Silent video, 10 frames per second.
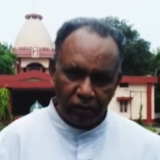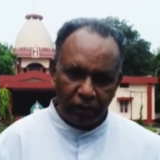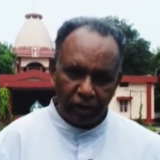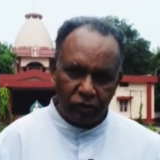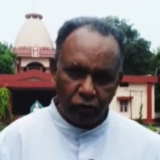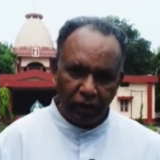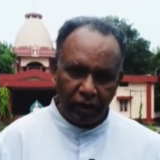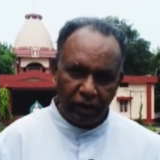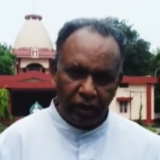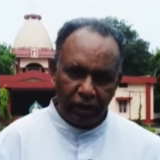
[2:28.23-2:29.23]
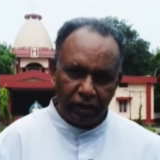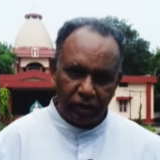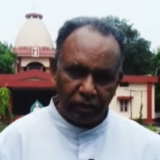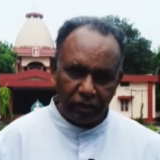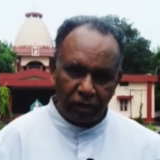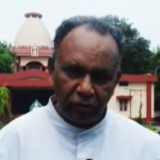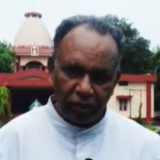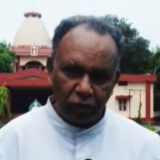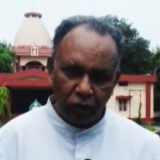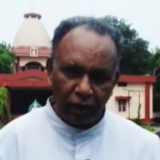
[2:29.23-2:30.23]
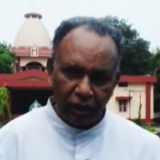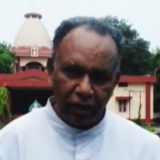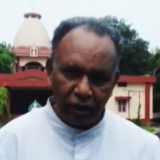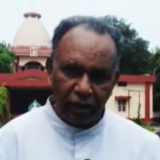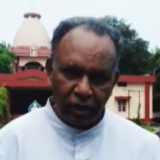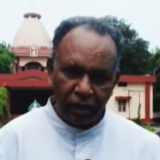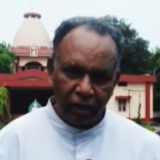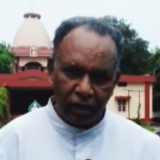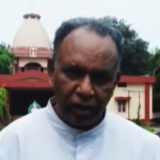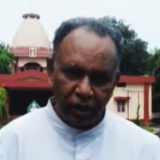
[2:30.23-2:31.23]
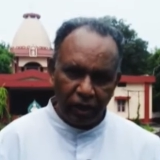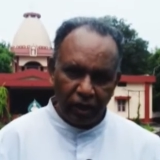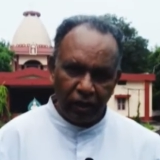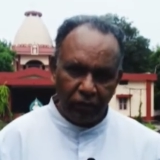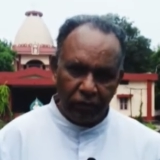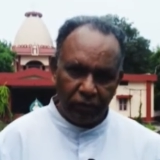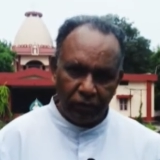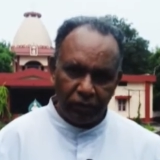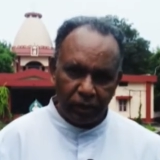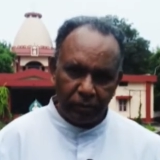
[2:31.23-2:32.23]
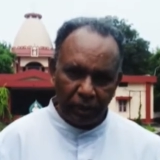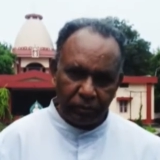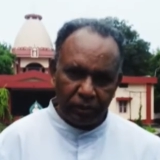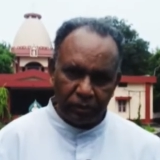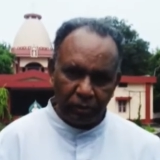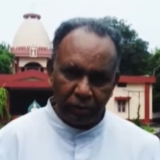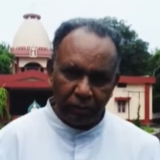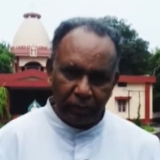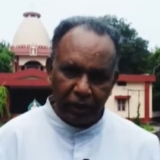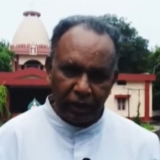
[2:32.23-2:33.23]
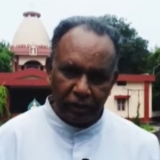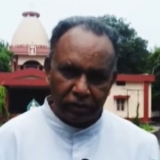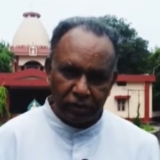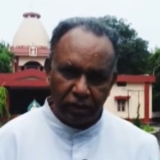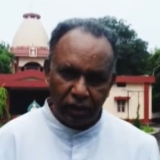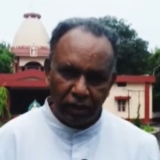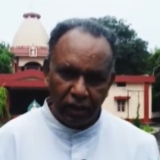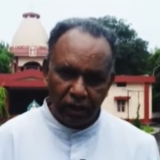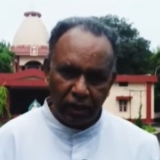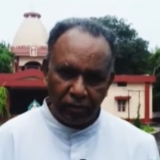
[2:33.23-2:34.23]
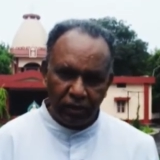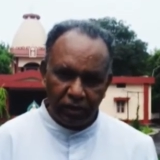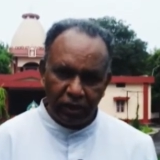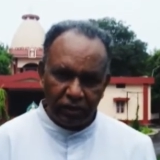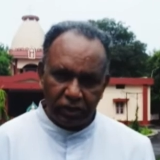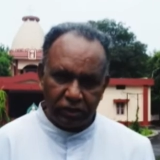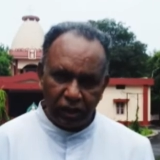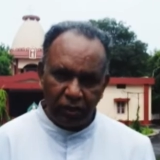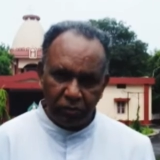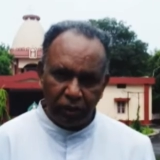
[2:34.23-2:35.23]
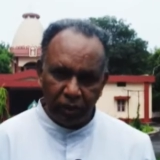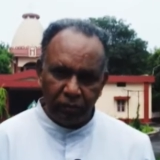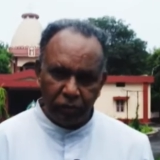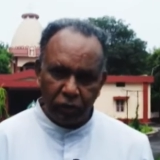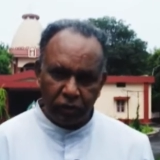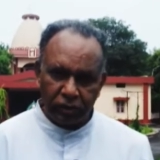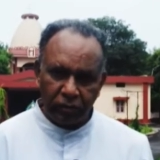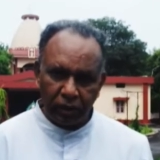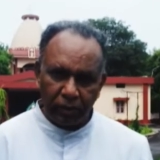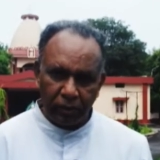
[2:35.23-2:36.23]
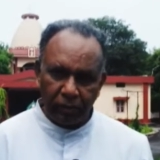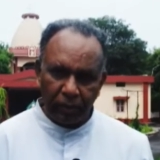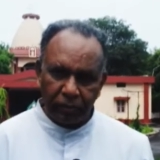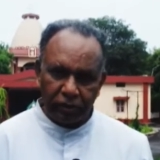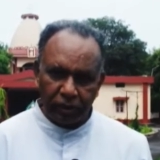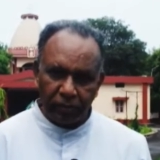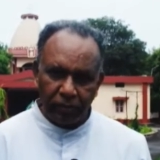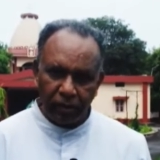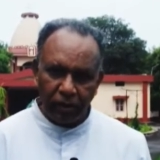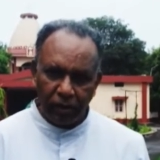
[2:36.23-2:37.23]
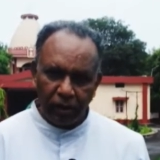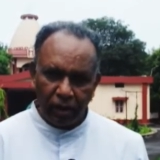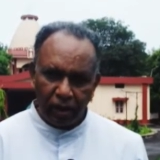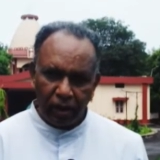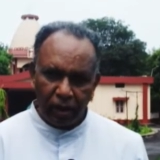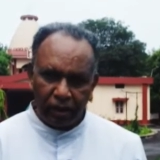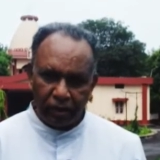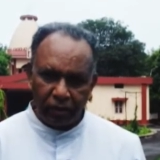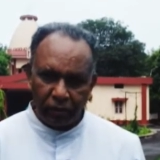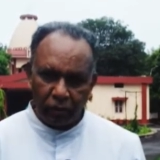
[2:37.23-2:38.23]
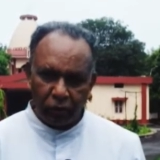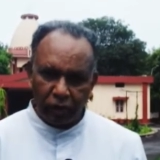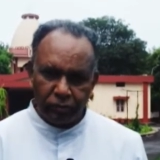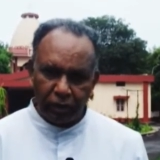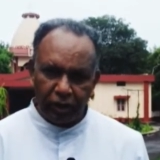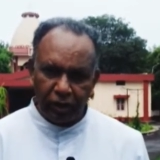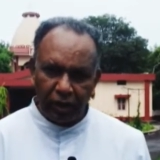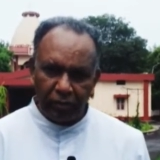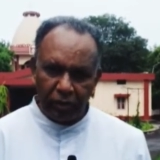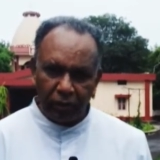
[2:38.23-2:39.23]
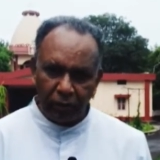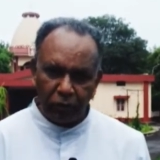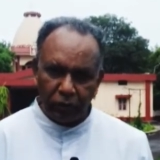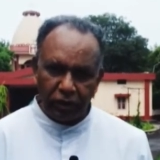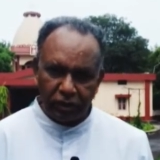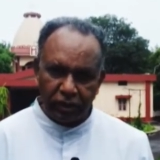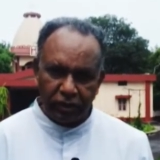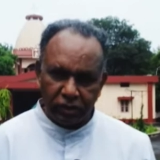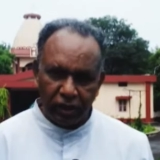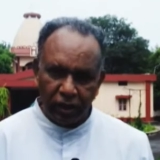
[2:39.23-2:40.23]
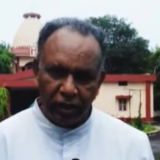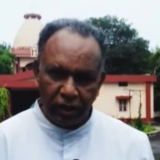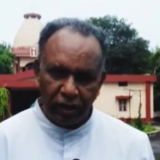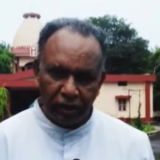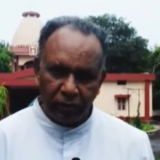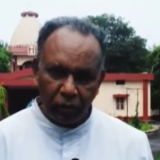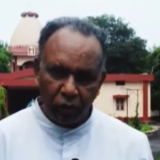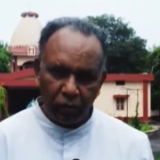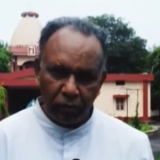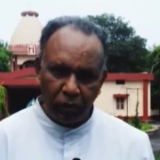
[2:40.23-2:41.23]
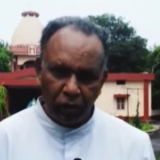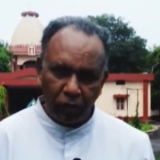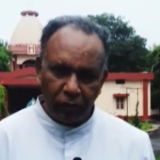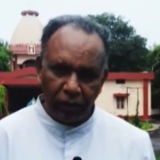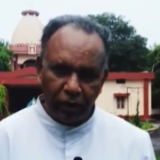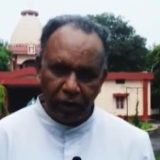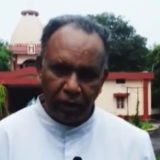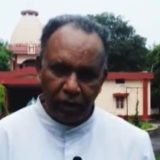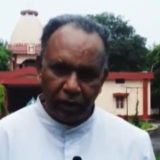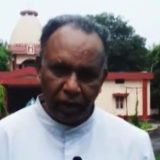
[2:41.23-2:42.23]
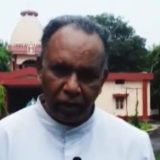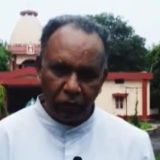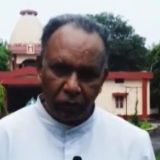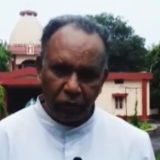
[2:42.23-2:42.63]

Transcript: That is why in the river Jordan, he gave the baptism of repentance. Even Jesus came to him to receive the baptism. And the Holy Spirit came down upon Jesus in the form of a dove